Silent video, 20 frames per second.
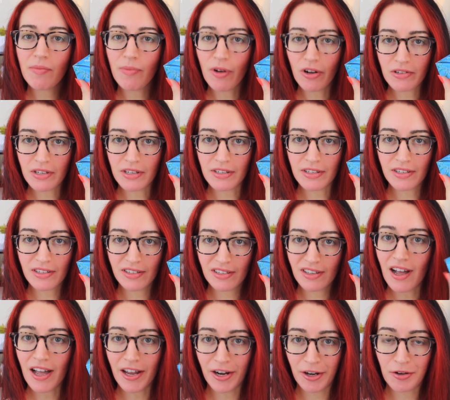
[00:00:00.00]
the box is
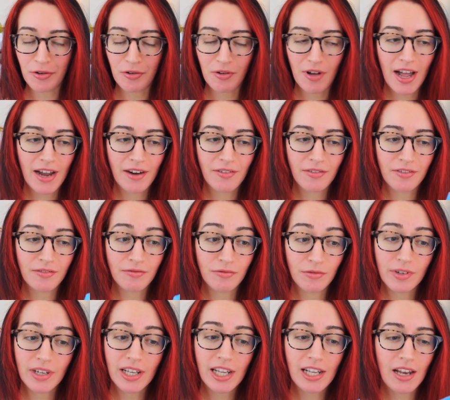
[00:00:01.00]
kind of cool. I
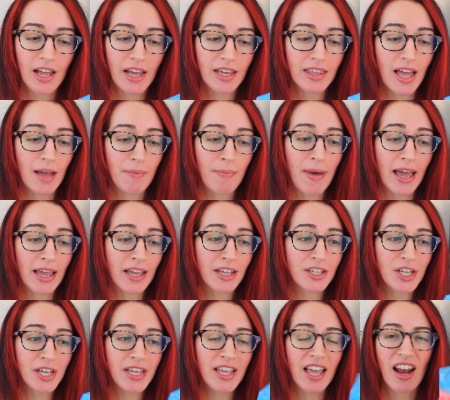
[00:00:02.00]
really like that
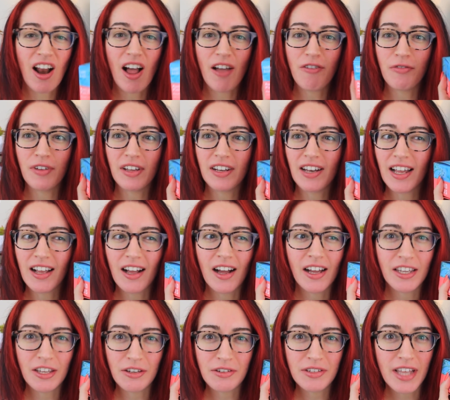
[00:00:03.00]
packaging and I feel like I
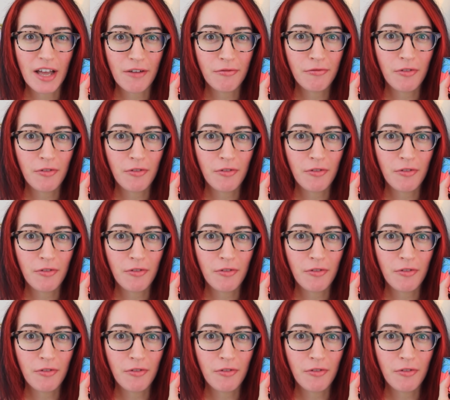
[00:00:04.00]
use that